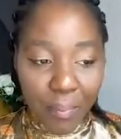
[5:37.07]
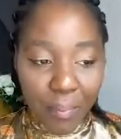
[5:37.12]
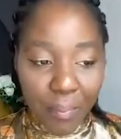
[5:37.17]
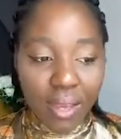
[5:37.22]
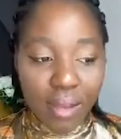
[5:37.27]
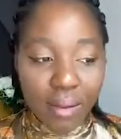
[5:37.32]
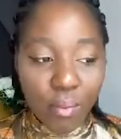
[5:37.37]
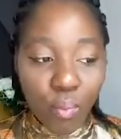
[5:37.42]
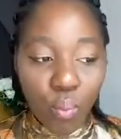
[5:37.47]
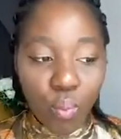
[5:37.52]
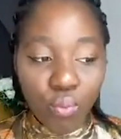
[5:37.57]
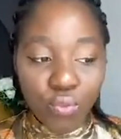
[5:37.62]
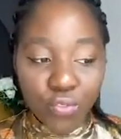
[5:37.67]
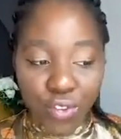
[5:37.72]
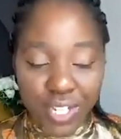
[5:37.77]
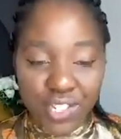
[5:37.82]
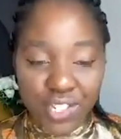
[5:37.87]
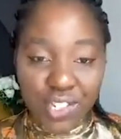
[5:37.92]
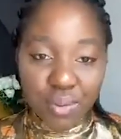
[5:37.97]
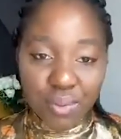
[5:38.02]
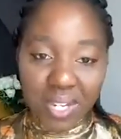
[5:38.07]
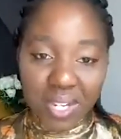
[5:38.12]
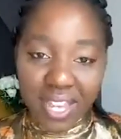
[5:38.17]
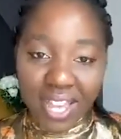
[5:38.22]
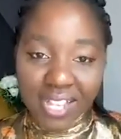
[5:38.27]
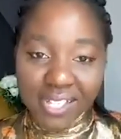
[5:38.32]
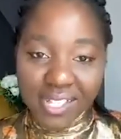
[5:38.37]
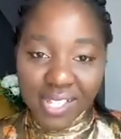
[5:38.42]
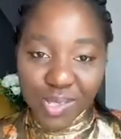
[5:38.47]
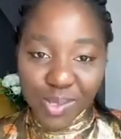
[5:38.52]
venturing as
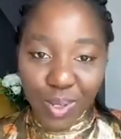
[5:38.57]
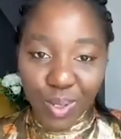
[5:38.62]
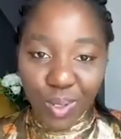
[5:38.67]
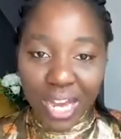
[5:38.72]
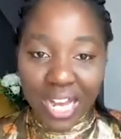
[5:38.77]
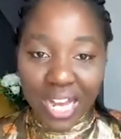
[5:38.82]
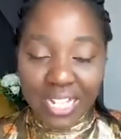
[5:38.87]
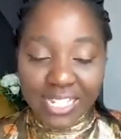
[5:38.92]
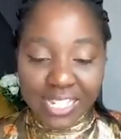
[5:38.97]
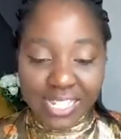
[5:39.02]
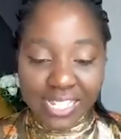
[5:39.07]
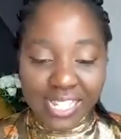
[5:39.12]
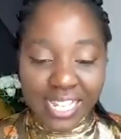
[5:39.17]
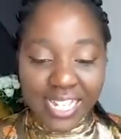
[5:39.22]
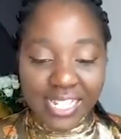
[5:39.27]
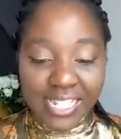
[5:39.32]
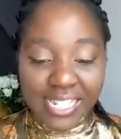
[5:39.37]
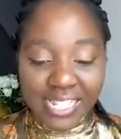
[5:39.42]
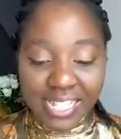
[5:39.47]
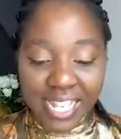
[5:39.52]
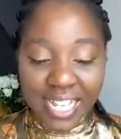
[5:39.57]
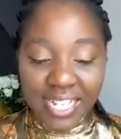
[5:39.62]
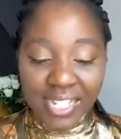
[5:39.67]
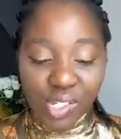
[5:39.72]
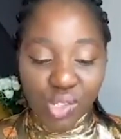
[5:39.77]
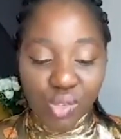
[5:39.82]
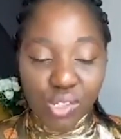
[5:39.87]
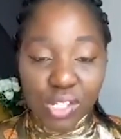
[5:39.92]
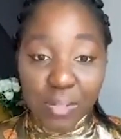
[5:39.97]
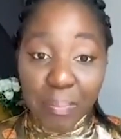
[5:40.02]
a solo artist and deciding to
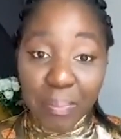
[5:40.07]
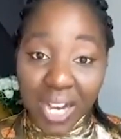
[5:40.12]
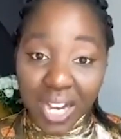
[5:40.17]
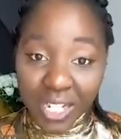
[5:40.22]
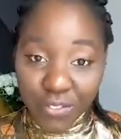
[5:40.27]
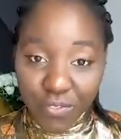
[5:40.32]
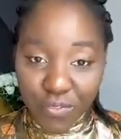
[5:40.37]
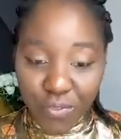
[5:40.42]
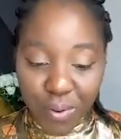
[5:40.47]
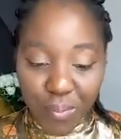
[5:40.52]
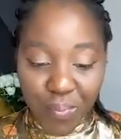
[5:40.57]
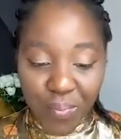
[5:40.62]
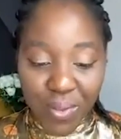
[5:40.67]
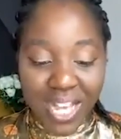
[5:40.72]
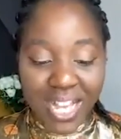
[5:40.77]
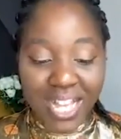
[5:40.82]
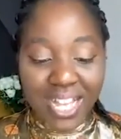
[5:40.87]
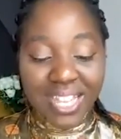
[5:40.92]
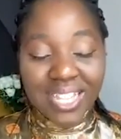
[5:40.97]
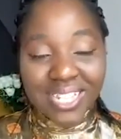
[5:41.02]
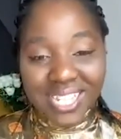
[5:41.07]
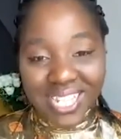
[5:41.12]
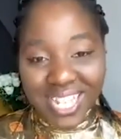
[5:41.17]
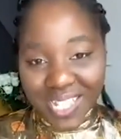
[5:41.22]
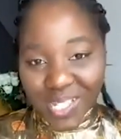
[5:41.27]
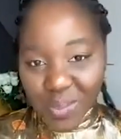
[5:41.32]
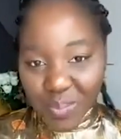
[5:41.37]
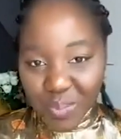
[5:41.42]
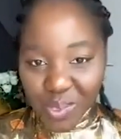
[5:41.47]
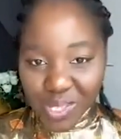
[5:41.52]
depart from the
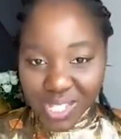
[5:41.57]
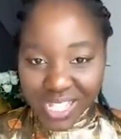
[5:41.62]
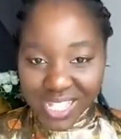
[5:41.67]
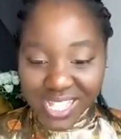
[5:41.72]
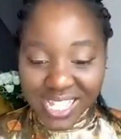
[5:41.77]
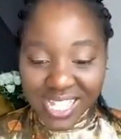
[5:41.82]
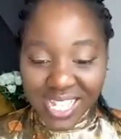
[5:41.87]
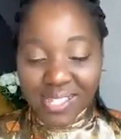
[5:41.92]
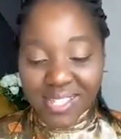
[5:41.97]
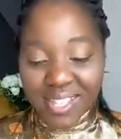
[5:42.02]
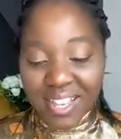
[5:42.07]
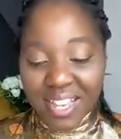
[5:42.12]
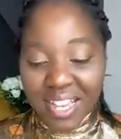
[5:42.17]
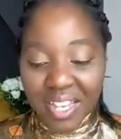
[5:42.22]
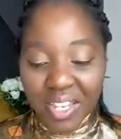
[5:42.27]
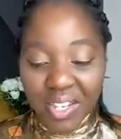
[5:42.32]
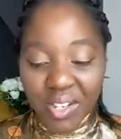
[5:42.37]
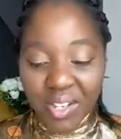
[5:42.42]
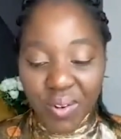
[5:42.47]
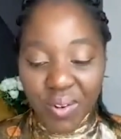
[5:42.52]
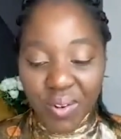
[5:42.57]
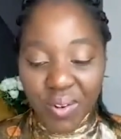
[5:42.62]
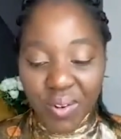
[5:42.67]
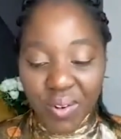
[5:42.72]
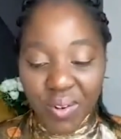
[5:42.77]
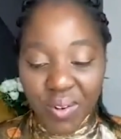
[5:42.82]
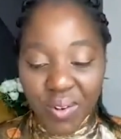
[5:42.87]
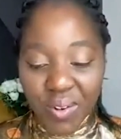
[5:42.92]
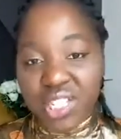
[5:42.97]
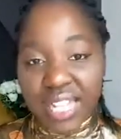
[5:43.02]
dance music scene was, you
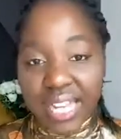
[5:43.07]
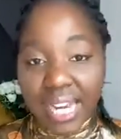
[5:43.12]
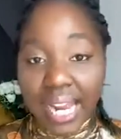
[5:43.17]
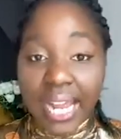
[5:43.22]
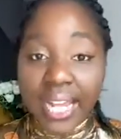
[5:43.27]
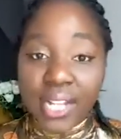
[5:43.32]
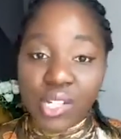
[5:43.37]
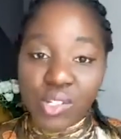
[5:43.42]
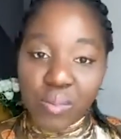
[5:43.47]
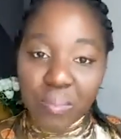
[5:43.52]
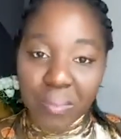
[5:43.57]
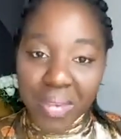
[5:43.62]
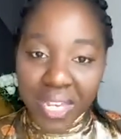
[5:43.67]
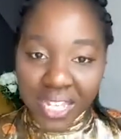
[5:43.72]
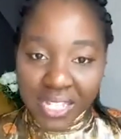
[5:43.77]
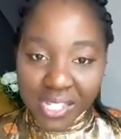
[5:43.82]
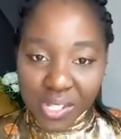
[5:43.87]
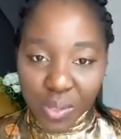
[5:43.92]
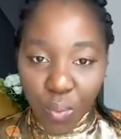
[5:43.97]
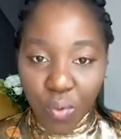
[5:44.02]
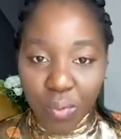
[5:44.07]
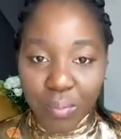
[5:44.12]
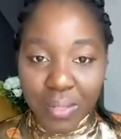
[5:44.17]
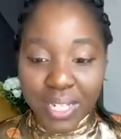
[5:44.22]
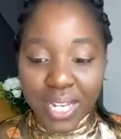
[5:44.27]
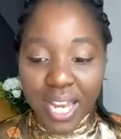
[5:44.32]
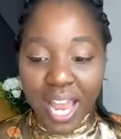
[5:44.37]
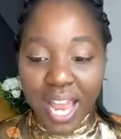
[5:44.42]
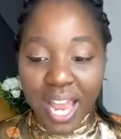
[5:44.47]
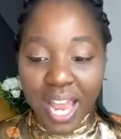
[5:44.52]
know, just a decision that I had to make as
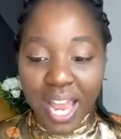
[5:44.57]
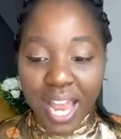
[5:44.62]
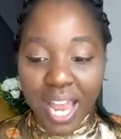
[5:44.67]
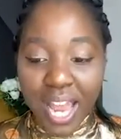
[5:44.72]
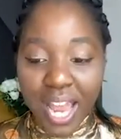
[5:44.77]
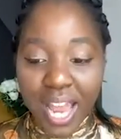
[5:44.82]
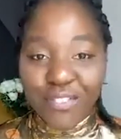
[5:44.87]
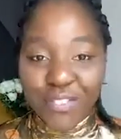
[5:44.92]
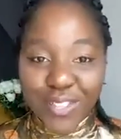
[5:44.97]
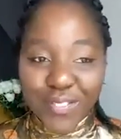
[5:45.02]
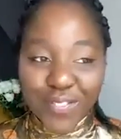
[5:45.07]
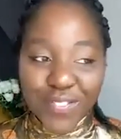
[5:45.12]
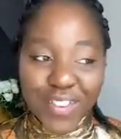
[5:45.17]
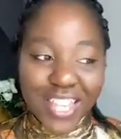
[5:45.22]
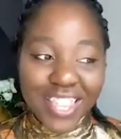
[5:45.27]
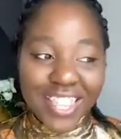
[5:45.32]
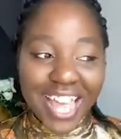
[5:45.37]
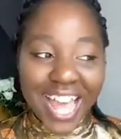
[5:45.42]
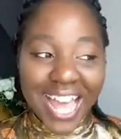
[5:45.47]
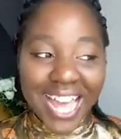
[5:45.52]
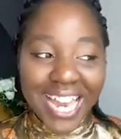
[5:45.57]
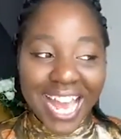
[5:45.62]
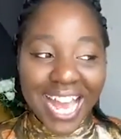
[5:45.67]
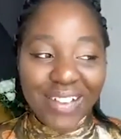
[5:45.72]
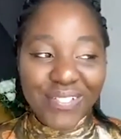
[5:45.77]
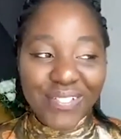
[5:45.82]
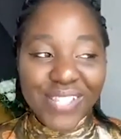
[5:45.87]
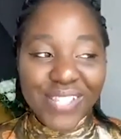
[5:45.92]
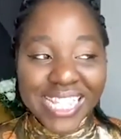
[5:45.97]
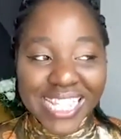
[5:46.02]
a woman, given the fact that
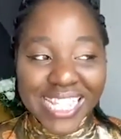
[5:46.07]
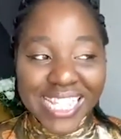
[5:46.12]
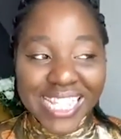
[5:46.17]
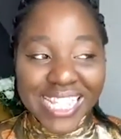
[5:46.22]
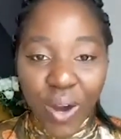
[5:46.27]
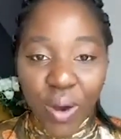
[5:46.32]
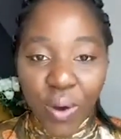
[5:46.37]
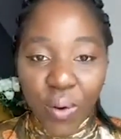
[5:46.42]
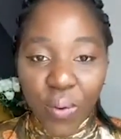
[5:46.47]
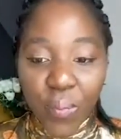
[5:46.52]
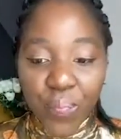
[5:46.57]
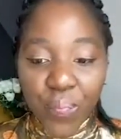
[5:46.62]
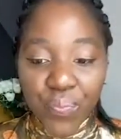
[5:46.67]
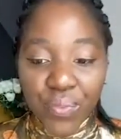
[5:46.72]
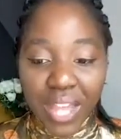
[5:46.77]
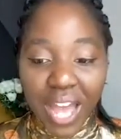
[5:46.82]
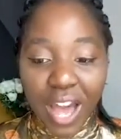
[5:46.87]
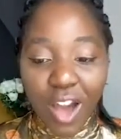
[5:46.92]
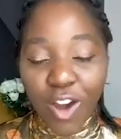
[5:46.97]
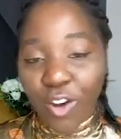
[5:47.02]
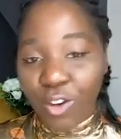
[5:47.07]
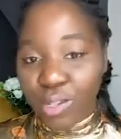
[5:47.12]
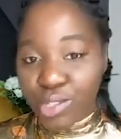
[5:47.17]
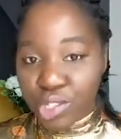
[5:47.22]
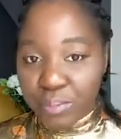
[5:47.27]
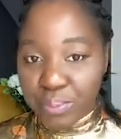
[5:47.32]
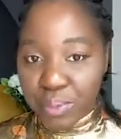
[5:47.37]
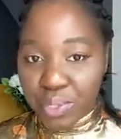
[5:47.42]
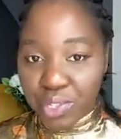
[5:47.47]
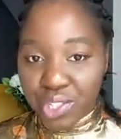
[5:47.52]
I've seen how our
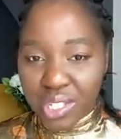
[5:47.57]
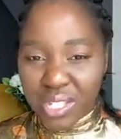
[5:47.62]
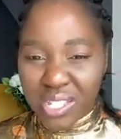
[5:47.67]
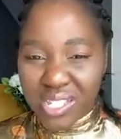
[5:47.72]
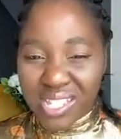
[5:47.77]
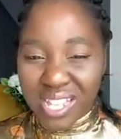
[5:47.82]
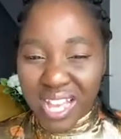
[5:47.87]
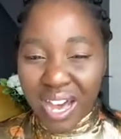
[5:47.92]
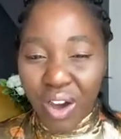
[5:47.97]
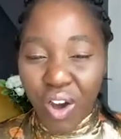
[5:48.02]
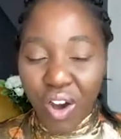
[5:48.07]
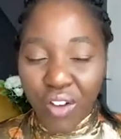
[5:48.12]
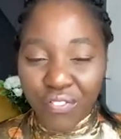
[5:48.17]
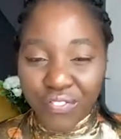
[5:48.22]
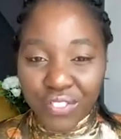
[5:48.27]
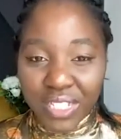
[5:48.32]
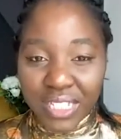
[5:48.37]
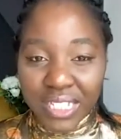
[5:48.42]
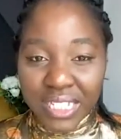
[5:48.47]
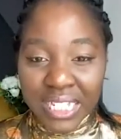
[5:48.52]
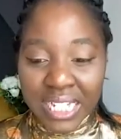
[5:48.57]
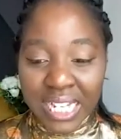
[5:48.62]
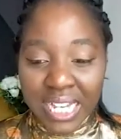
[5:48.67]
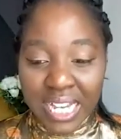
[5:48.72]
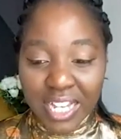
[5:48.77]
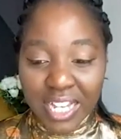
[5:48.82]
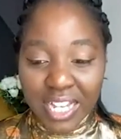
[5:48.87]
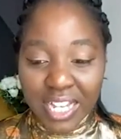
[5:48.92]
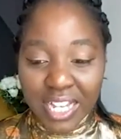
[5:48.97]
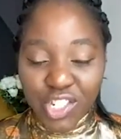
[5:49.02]
contributions are often
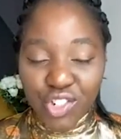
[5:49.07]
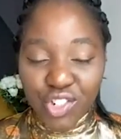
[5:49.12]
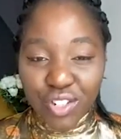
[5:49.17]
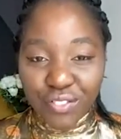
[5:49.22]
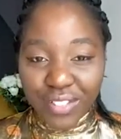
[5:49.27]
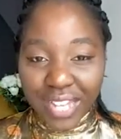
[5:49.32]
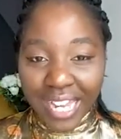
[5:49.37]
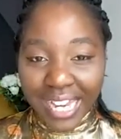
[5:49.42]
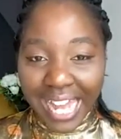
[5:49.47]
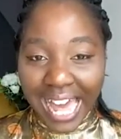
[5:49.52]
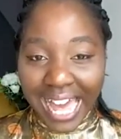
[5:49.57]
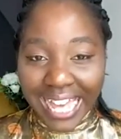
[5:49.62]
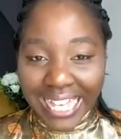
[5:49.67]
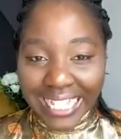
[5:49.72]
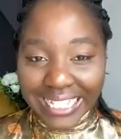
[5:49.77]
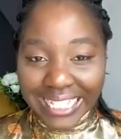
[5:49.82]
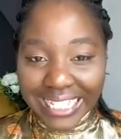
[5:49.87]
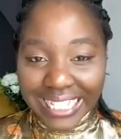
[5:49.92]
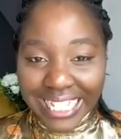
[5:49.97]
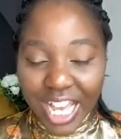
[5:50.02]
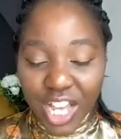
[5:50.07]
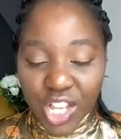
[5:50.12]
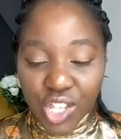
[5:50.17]
trivialized.